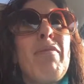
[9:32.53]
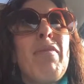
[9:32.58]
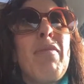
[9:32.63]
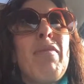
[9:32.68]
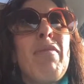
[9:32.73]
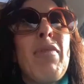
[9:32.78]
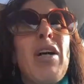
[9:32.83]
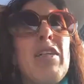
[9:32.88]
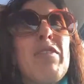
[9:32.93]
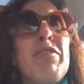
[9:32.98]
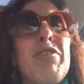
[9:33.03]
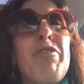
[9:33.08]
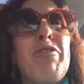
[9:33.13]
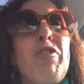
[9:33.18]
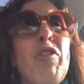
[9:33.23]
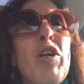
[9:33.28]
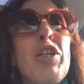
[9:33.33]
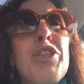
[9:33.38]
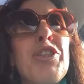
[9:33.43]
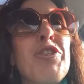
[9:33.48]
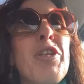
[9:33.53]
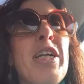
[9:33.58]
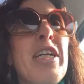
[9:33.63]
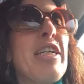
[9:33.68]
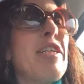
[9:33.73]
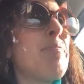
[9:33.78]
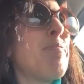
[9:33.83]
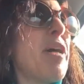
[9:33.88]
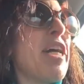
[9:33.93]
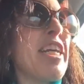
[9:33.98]
I was frustrated.
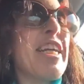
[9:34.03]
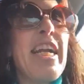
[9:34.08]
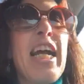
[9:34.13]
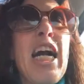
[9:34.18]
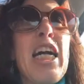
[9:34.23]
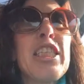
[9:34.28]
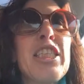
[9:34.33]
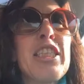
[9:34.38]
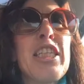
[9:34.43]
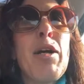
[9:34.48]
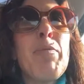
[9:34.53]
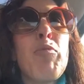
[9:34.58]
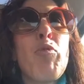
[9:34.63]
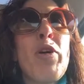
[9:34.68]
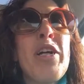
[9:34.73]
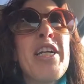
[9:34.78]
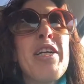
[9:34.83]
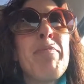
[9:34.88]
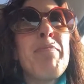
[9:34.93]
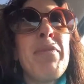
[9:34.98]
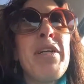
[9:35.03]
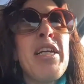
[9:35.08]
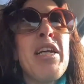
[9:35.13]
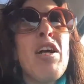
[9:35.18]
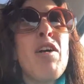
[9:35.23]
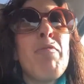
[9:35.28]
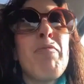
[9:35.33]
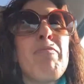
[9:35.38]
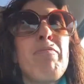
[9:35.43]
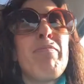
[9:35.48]
My cats kept waking me up.
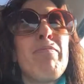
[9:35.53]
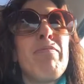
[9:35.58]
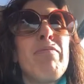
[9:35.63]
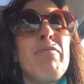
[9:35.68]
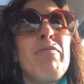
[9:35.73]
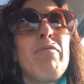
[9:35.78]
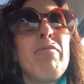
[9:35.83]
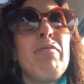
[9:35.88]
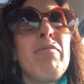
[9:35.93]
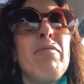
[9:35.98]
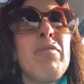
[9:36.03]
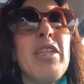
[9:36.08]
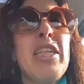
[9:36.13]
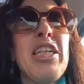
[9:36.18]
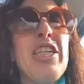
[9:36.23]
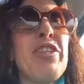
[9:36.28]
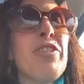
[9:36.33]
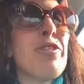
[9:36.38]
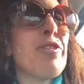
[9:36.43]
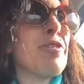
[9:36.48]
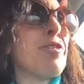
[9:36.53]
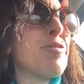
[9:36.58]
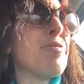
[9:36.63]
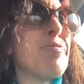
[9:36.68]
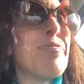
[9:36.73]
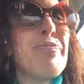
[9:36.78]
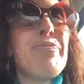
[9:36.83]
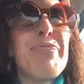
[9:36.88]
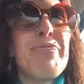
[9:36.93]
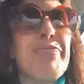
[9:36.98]
Either
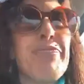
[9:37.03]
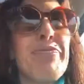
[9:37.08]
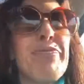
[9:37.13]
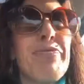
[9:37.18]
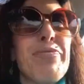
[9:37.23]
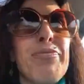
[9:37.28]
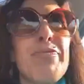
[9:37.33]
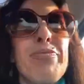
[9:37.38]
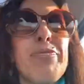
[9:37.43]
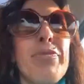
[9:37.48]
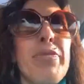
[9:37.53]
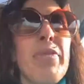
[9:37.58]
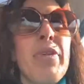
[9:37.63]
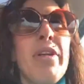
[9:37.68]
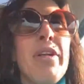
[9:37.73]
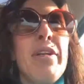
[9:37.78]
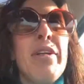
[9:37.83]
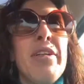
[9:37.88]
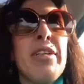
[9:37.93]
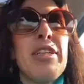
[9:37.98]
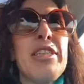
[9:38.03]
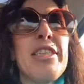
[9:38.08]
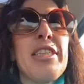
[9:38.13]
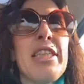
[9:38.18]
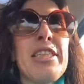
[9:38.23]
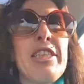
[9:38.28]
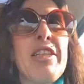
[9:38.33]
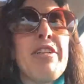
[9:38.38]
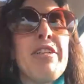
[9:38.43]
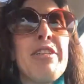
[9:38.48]
I
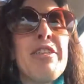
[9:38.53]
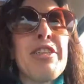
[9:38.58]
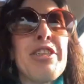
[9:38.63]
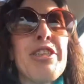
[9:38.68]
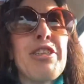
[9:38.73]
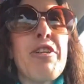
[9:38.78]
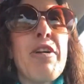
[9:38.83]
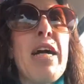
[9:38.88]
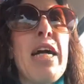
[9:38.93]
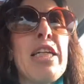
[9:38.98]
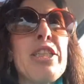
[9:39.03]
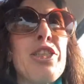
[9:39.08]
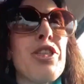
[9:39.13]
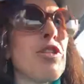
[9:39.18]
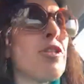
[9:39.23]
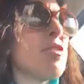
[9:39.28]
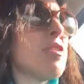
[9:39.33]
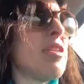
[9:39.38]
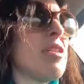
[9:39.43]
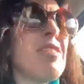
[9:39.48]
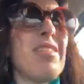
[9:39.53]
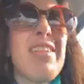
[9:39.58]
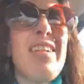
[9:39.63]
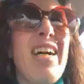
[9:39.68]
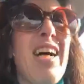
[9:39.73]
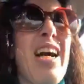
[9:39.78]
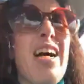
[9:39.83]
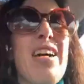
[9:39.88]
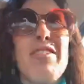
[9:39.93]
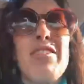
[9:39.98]
sit there and scratch, or
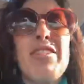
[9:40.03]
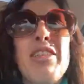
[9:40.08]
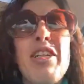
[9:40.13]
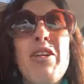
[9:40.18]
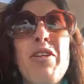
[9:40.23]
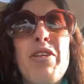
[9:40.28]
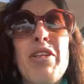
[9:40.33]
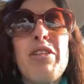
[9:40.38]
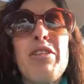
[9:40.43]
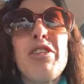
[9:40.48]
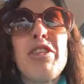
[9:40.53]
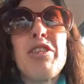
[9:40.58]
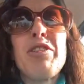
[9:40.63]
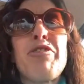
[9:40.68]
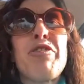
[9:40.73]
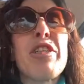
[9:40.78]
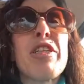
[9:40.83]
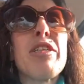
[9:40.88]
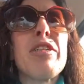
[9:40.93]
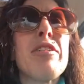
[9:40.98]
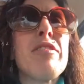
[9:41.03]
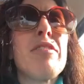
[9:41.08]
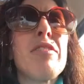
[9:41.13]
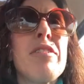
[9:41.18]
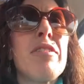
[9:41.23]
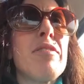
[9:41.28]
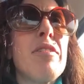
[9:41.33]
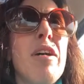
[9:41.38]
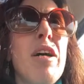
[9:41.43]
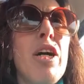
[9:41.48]
I know, they were just
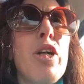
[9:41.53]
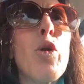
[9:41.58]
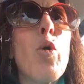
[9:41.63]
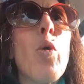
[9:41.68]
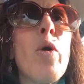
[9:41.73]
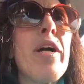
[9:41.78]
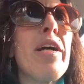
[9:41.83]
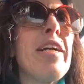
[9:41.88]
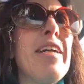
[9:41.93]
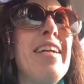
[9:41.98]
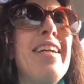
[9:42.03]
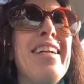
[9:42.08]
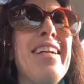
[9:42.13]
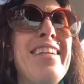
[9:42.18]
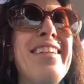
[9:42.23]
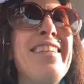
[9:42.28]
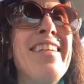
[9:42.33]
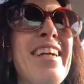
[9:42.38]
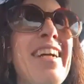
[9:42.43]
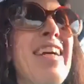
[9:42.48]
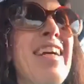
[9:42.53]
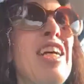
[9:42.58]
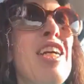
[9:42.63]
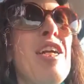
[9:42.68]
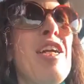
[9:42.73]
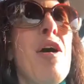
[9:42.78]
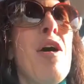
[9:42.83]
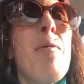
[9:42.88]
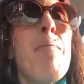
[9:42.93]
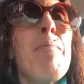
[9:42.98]
freaking annoying.
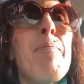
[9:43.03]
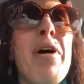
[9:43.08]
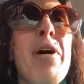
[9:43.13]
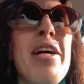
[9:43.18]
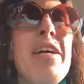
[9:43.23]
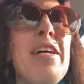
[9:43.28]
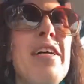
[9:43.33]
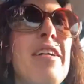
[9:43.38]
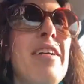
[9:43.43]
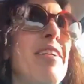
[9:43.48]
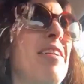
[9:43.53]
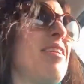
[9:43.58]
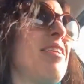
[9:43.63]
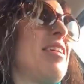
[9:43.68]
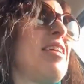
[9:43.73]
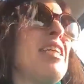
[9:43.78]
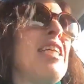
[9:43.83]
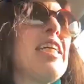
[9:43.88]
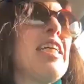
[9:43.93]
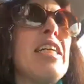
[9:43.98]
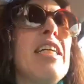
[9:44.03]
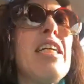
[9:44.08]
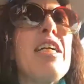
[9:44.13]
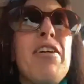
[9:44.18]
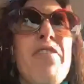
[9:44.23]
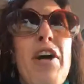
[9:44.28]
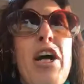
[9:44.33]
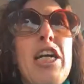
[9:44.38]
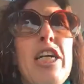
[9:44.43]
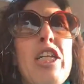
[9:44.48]
But
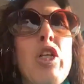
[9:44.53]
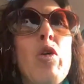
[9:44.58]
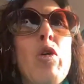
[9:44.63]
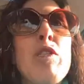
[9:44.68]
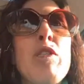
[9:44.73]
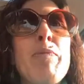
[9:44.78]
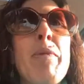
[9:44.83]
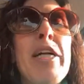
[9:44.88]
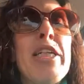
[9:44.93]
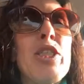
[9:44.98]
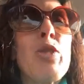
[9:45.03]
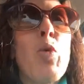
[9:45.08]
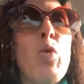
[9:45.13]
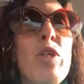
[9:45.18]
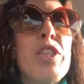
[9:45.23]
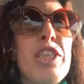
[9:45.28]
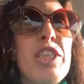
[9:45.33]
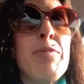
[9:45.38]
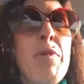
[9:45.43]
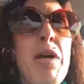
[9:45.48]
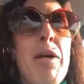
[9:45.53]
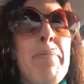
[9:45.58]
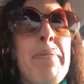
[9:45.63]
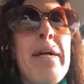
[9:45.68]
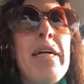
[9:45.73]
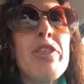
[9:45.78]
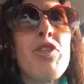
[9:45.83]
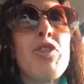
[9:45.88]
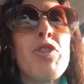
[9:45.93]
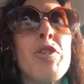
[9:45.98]
if I close my door to my
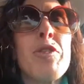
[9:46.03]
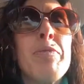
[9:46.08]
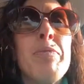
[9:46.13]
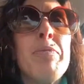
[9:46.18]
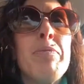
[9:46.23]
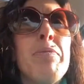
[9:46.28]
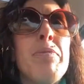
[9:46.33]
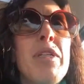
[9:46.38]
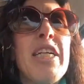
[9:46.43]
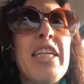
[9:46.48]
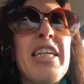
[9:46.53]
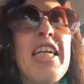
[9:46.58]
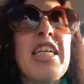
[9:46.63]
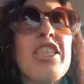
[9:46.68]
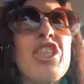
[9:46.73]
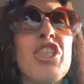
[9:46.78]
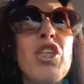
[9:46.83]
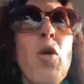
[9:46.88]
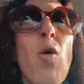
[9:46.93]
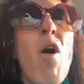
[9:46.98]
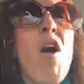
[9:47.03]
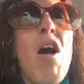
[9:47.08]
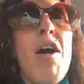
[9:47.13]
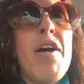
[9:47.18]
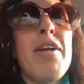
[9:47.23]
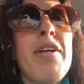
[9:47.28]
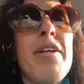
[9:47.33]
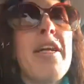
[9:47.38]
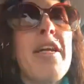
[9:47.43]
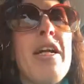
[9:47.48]
bedroom, it gets so hot
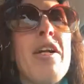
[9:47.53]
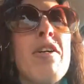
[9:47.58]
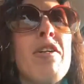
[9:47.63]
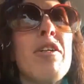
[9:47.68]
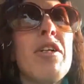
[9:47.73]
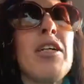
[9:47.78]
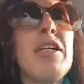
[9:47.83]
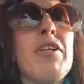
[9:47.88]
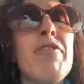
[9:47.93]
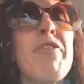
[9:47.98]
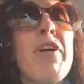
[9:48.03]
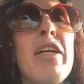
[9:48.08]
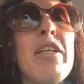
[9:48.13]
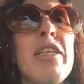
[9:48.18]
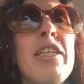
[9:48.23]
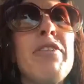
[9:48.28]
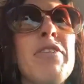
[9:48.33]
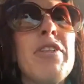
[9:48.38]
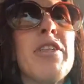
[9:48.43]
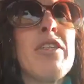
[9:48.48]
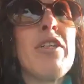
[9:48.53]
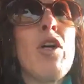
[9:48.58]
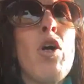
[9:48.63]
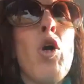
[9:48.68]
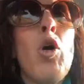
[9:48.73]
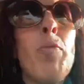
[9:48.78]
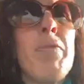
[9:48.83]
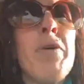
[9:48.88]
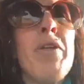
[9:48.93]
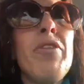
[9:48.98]
in there, and if I leave it
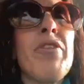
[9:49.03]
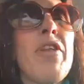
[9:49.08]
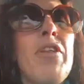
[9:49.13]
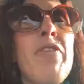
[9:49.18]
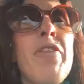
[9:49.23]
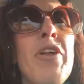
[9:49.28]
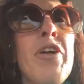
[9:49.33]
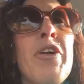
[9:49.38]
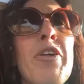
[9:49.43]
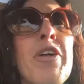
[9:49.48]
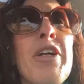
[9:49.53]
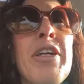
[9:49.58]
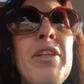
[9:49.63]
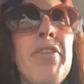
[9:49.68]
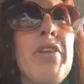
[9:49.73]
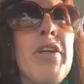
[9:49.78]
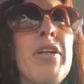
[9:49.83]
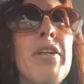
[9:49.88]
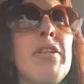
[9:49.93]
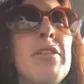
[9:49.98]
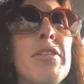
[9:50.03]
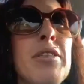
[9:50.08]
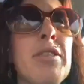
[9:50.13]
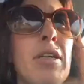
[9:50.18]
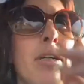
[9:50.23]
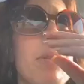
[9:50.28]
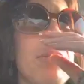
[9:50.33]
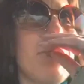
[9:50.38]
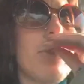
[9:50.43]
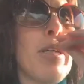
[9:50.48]
open, then they're in there.
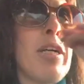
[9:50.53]
So it's